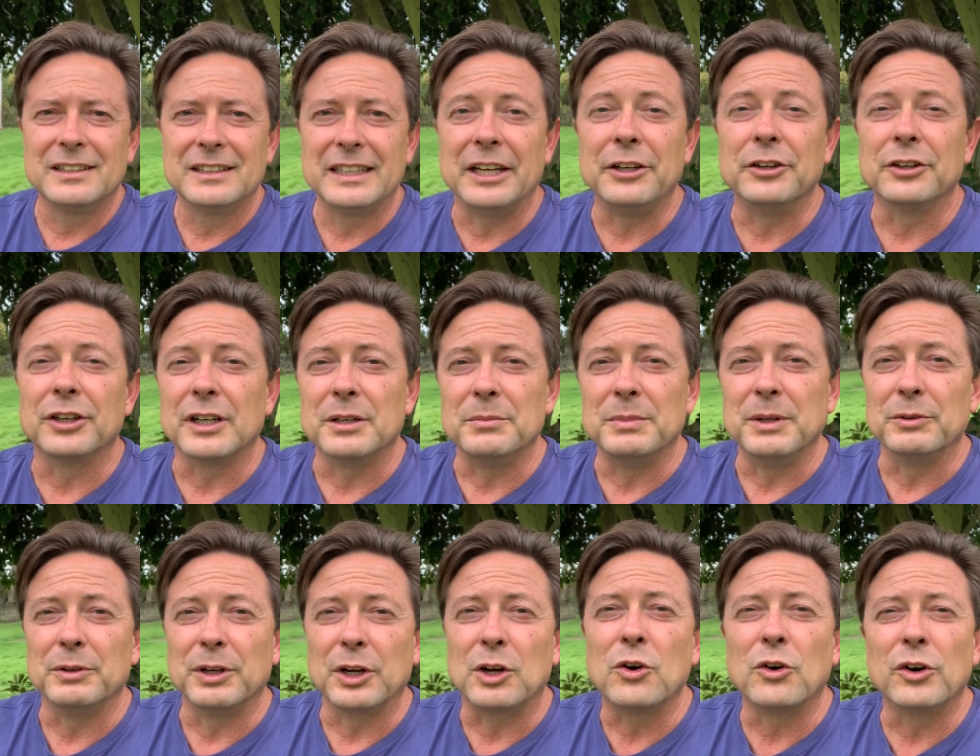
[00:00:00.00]
that you're going to be
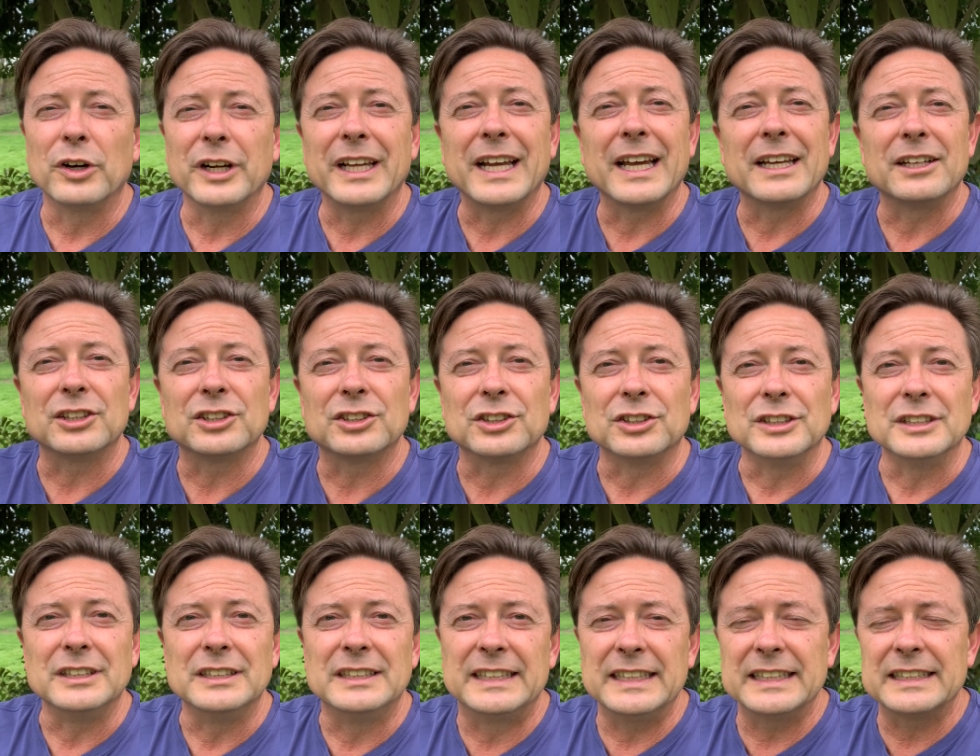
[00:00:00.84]
recording at a
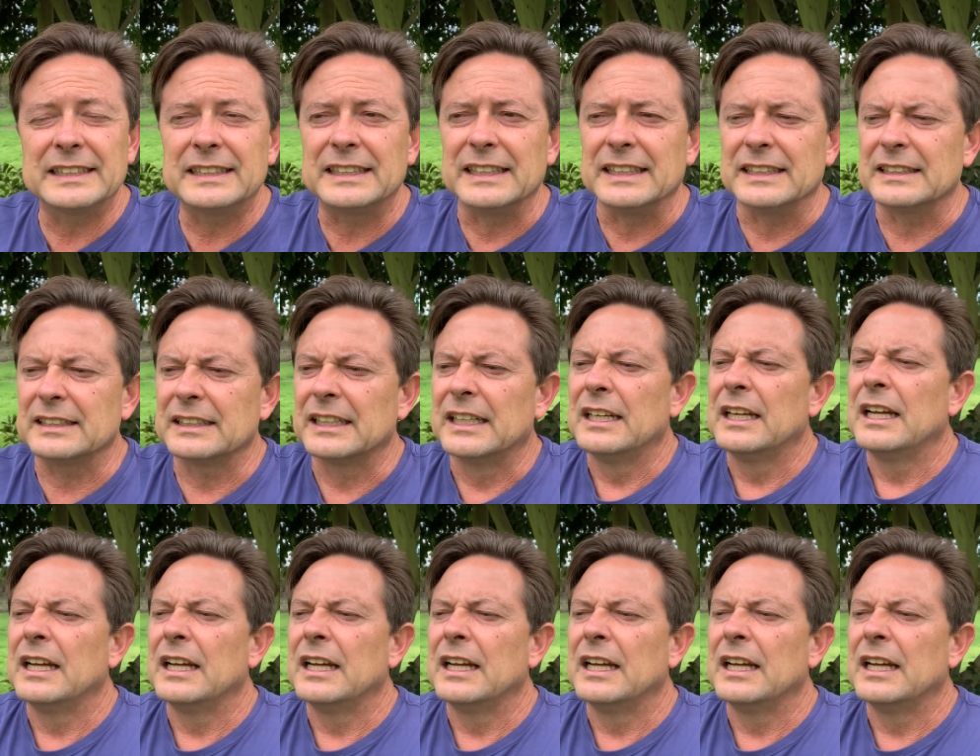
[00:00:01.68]
certain distance.